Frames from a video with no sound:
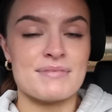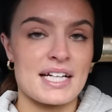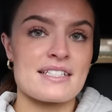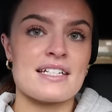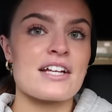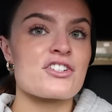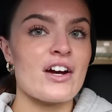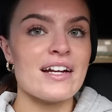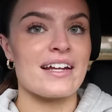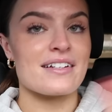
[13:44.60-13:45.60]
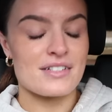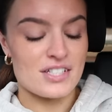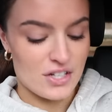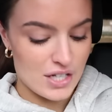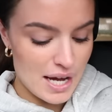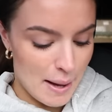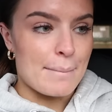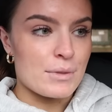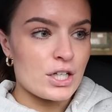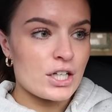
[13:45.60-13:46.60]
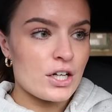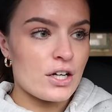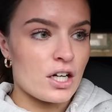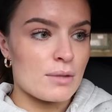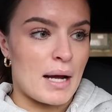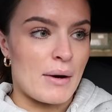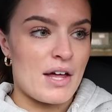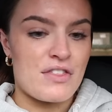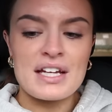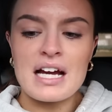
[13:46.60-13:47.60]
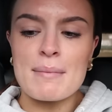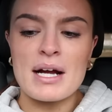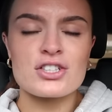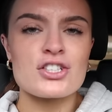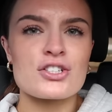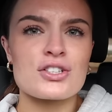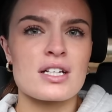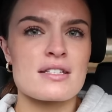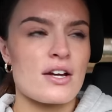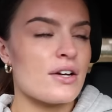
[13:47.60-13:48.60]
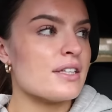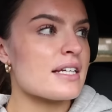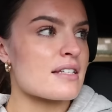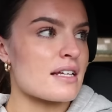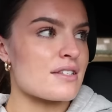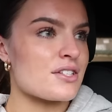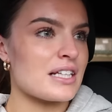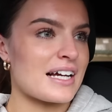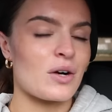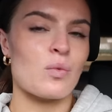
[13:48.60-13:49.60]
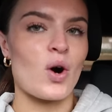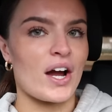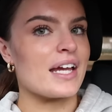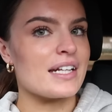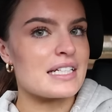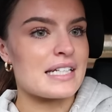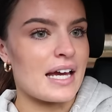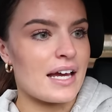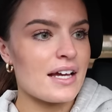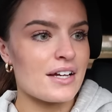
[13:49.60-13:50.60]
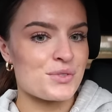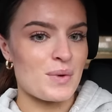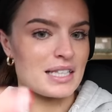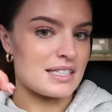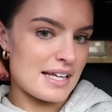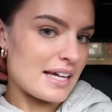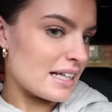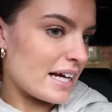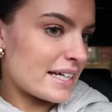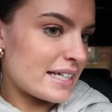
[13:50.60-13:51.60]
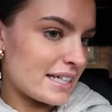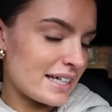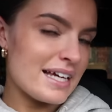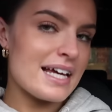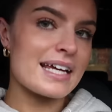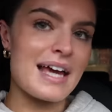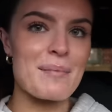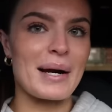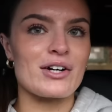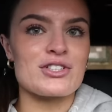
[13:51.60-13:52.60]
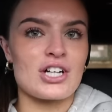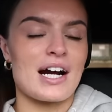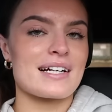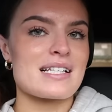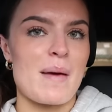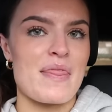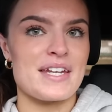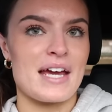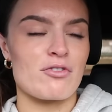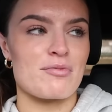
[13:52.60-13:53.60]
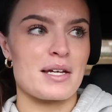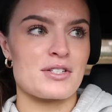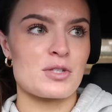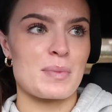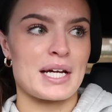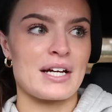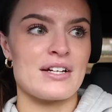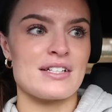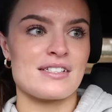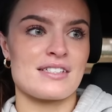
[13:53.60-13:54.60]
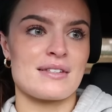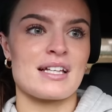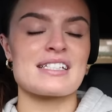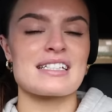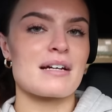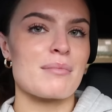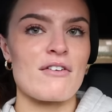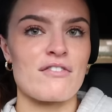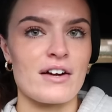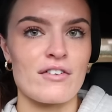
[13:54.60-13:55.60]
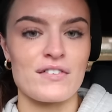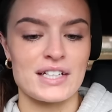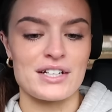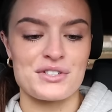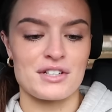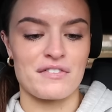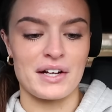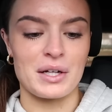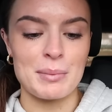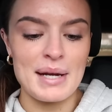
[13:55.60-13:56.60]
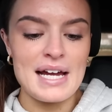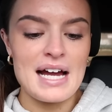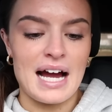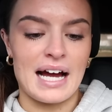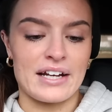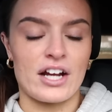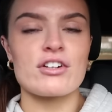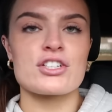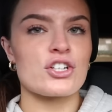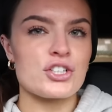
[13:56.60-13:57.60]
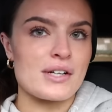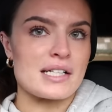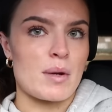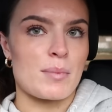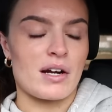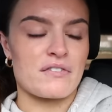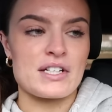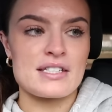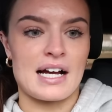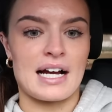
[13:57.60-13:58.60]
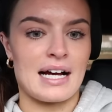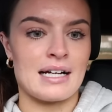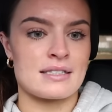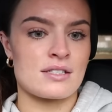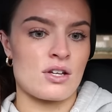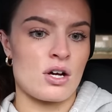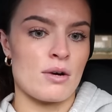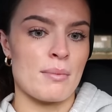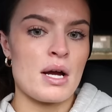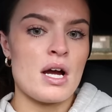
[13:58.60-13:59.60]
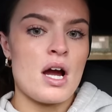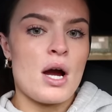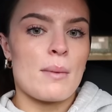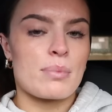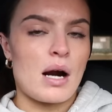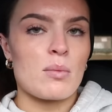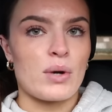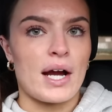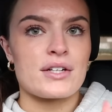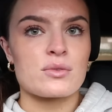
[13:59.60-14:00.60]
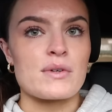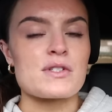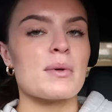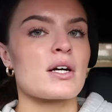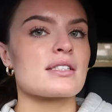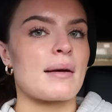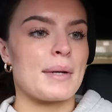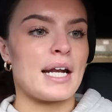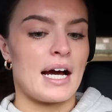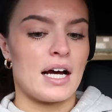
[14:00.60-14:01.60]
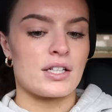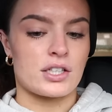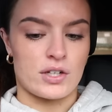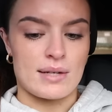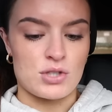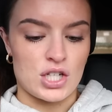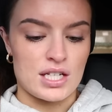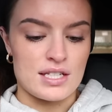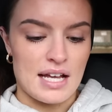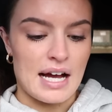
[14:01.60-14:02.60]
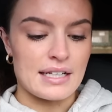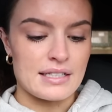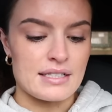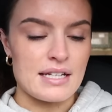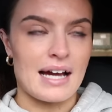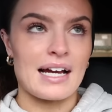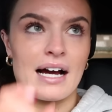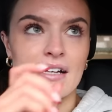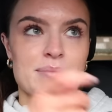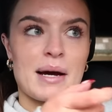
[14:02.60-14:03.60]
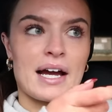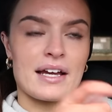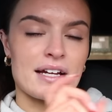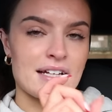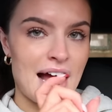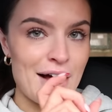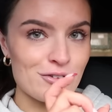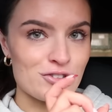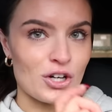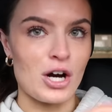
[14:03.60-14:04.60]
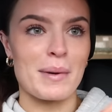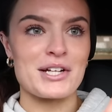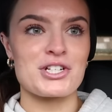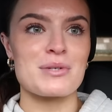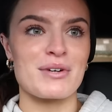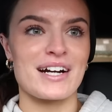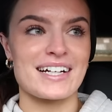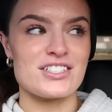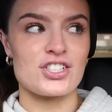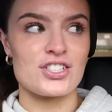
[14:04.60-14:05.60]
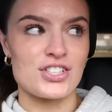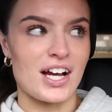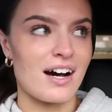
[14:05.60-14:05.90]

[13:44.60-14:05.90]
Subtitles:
day-to-day training. So yeah, I'm gonna go home now. I think I'm actually just gonna turn this into like a what eating a day, as well as a like get back on track, spend the day with me, just because those are like my favorite videos to film. And I already showed you guys my breakfast. I had some brown bread with smoked salmon and cream cheese, and I had my health shot, my turmeric and ginger